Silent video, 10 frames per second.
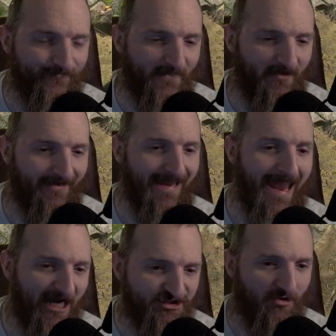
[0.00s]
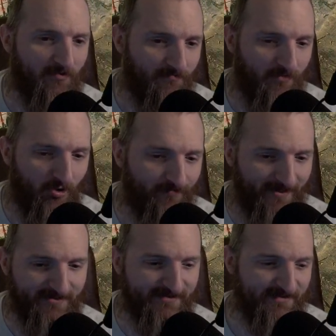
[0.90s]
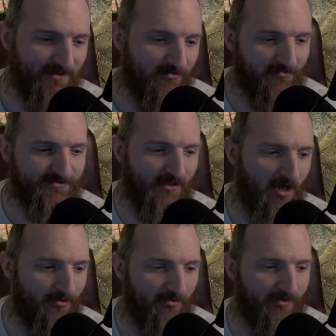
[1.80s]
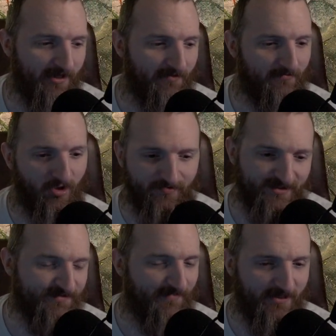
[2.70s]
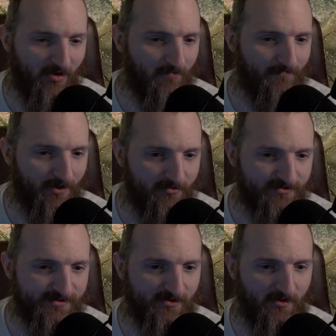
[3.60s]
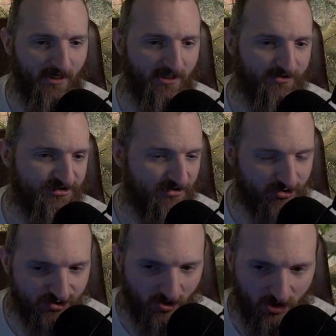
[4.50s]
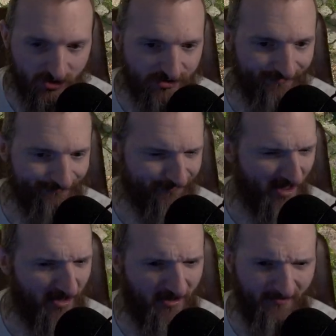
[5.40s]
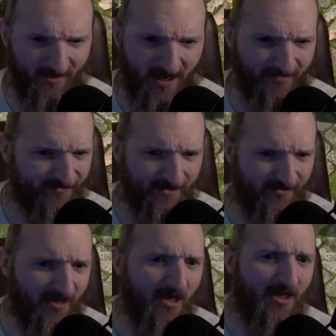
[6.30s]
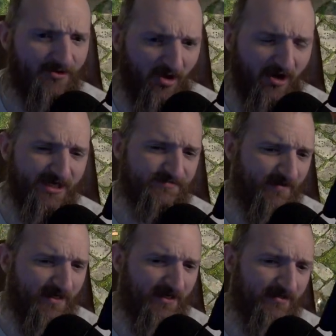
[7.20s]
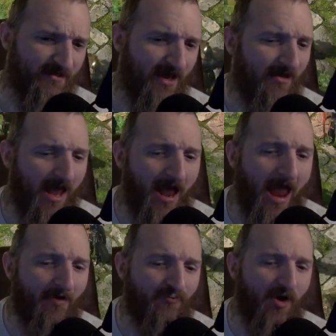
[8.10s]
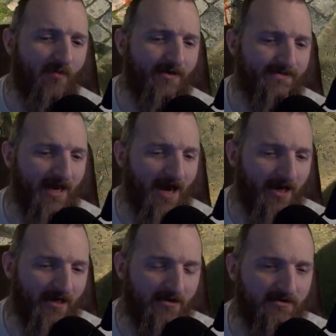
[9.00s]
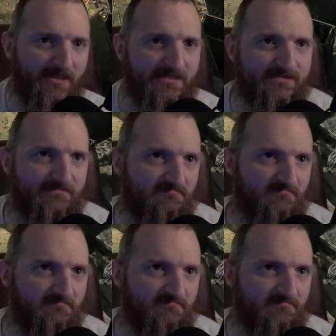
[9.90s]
like actual movement skills other than movement speed on boots and shield charge. I, there has been I've probably died at least